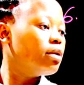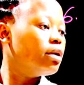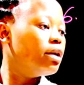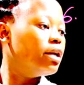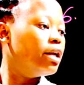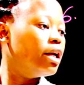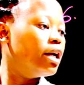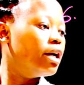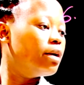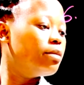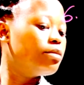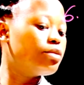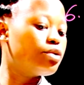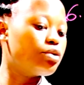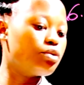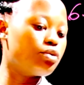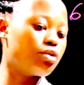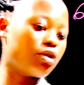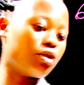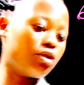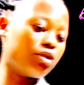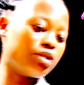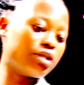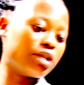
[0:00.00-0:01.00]
Name
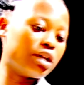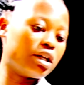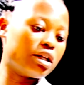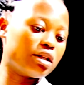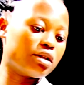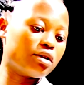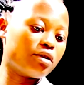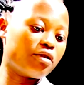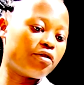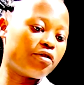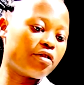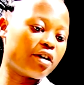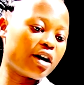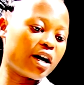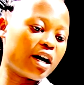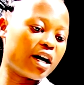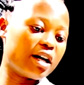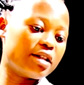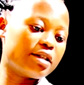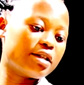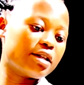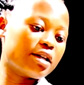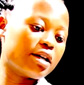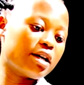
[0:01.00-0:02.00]
2 causes of
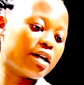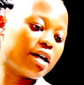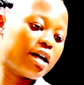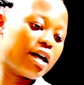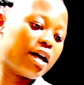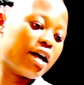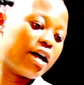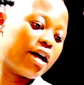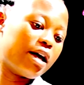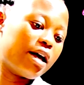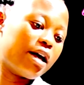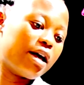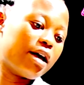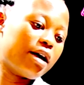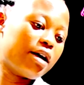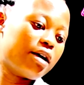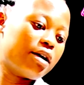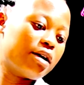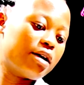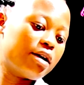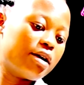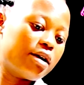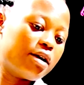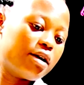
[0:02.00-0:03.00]
cuts, A
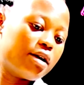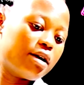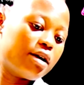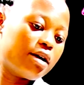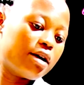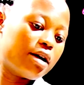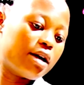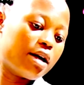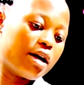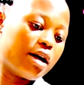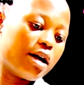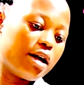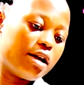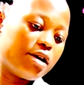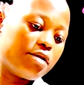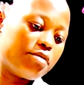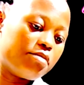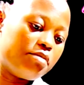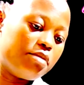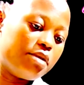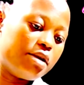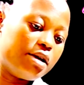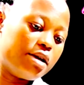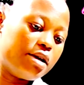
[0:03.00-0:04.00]

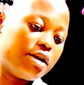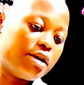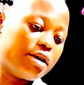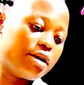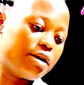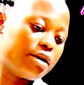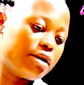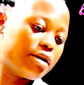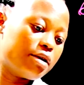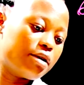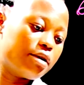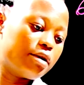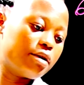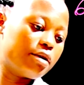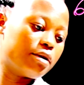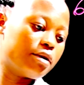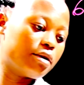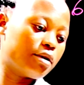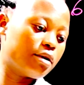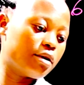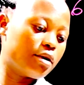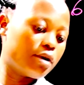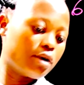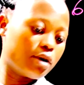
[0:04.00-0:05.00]
and B.
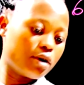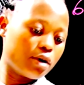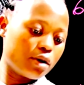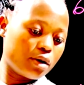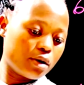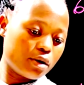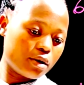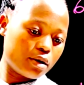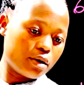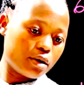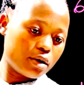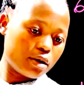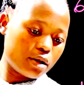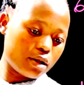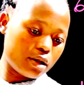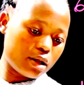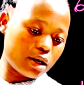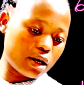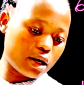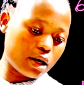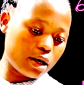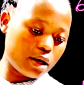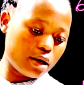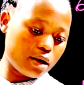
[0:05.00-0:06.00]

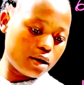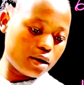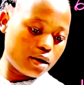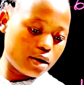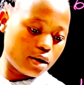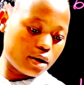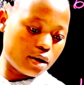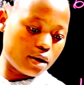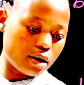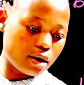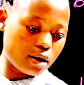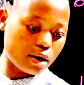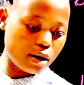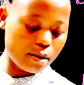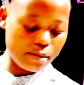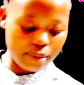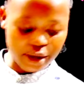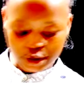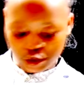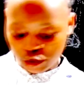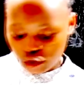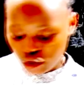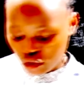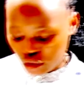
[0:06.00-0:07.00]
Then
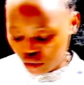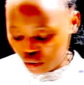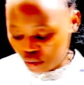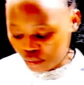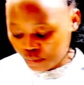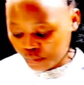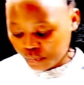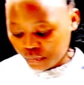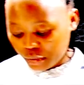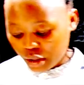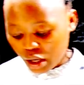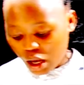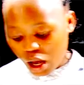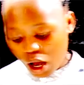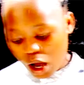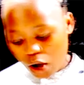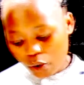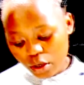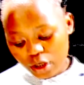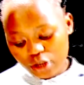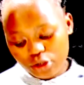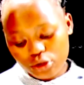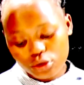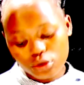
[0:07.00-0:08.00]
number 2, I
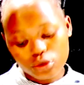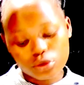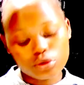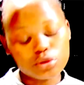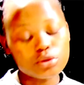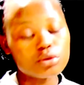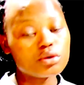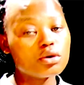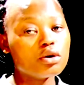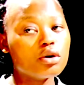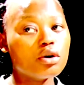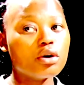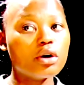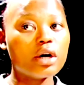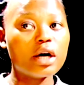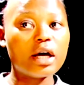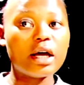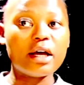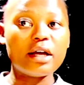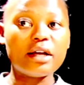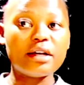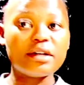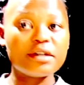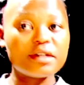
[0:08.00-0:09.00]
want you to go
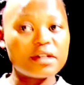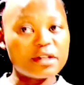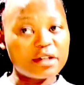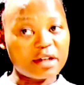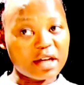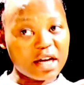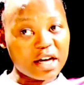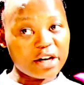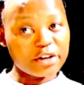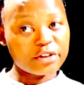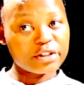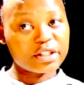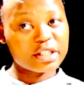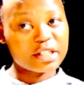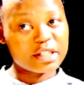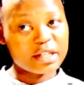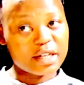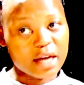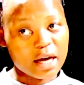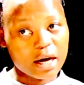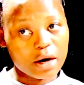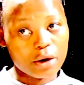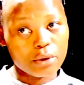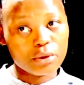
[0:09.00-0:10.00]
and write
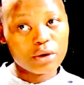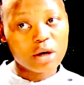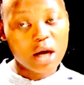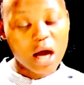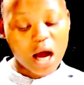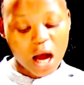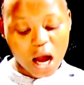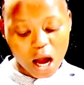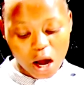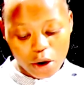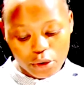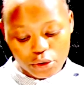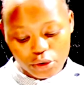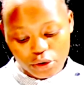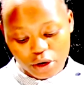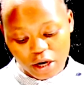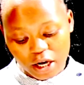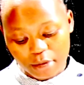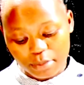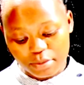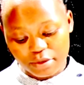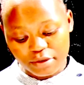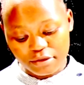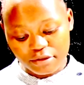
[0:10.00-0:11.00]
down how you
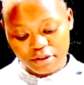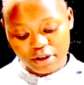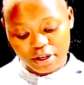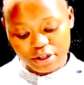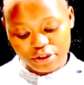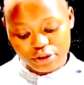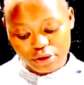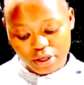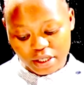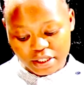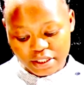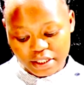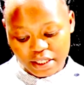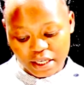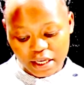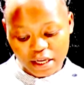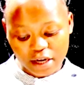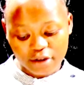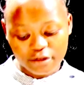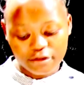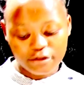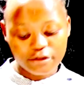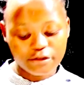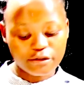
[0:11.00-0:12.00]
can prevent
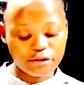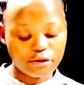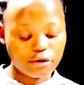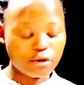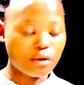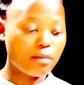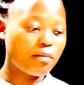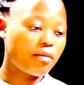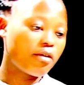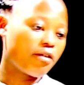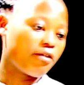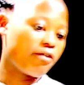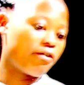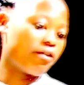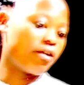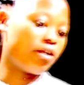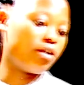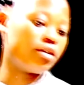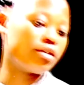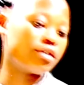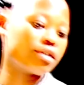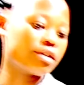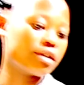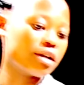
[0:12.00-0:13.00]
yourself from
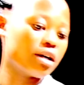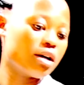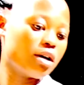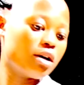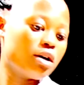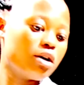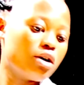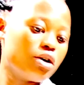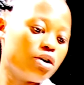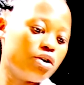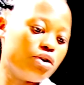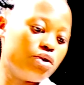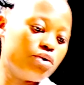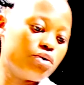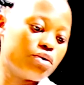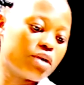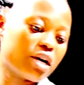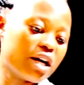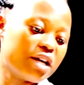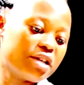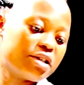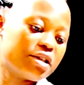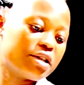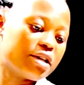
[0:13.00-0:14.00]
falls. You
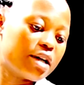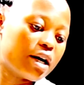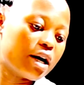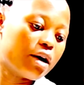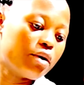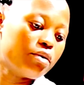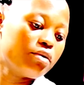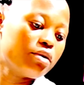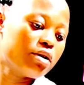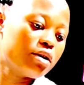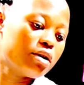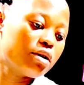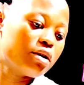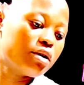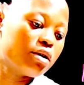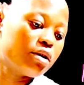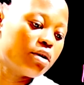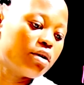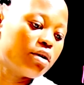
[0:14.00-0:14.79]
write down